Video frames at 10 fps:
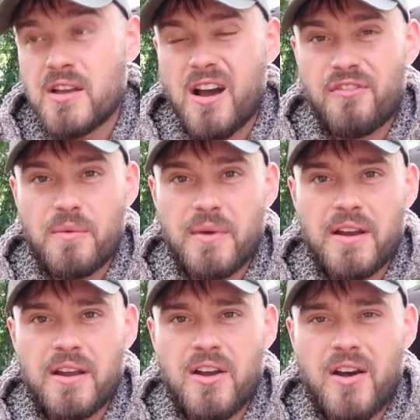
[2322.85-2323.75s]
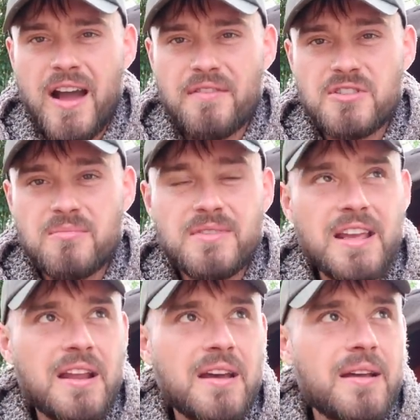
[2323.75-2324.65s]
I think we're gonna go have some
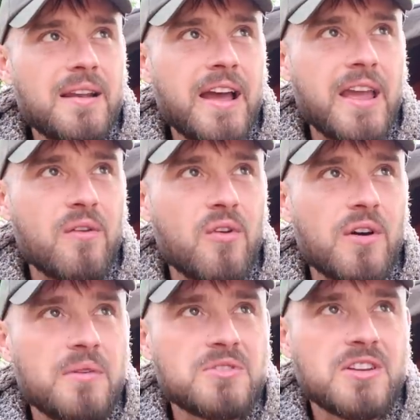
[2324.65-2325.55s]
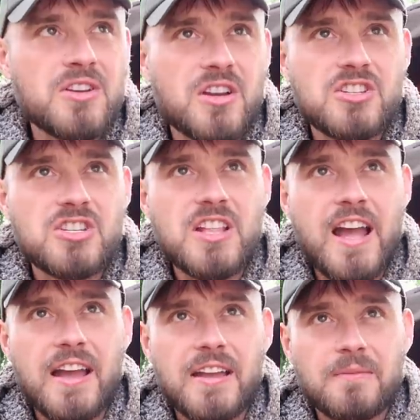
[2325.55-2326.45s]
dinner later on. It was only like a
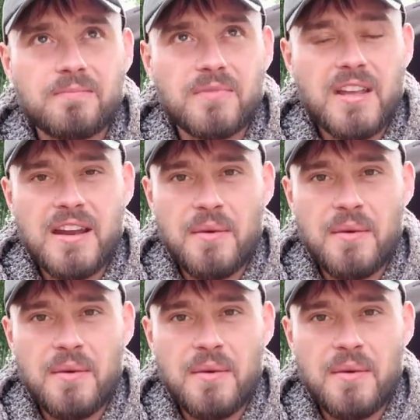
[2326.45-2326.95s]
snack.